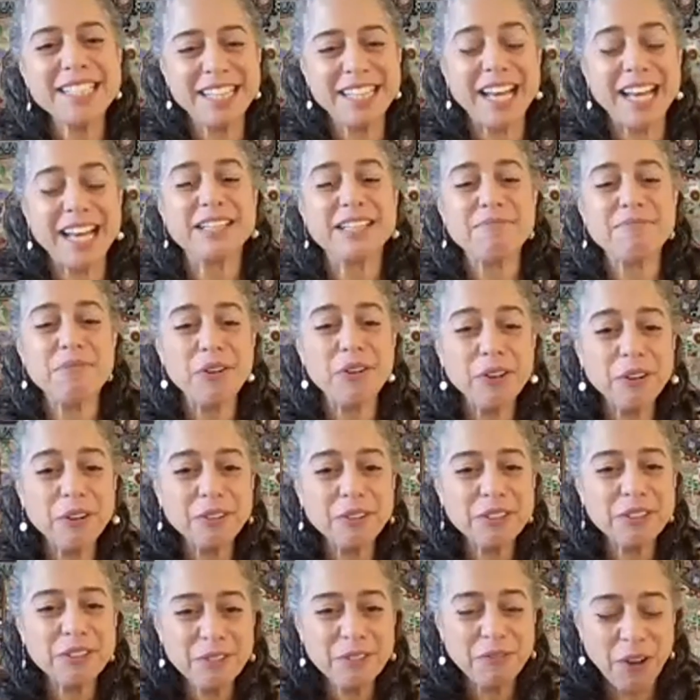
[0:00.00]

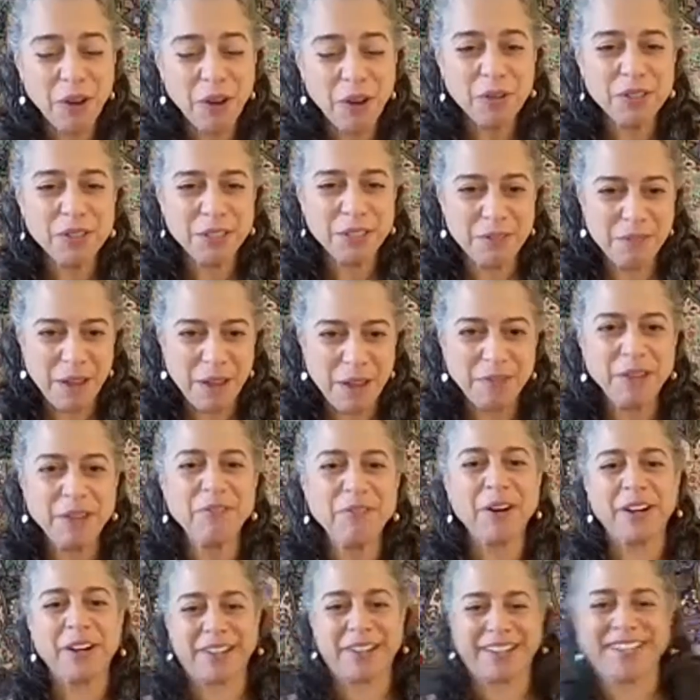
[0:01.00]
accessible to folks yeah, who maybe yeah.
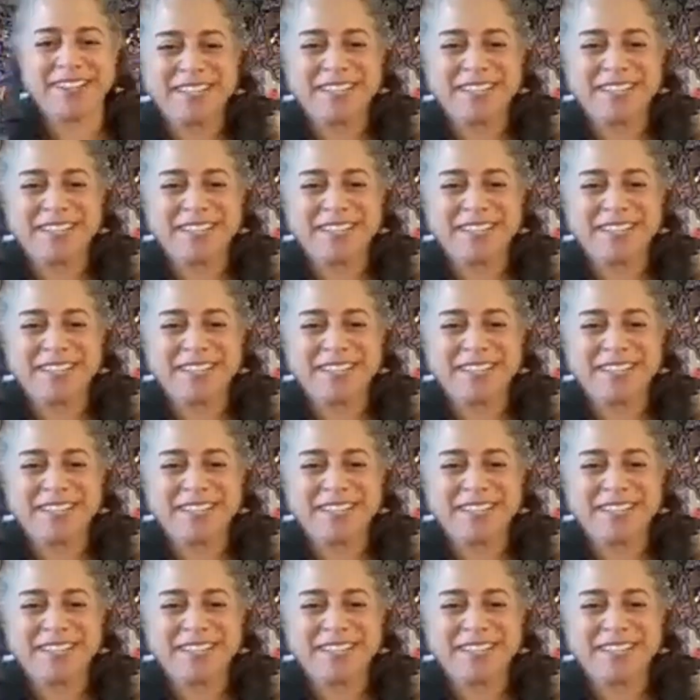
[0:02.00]
weren't.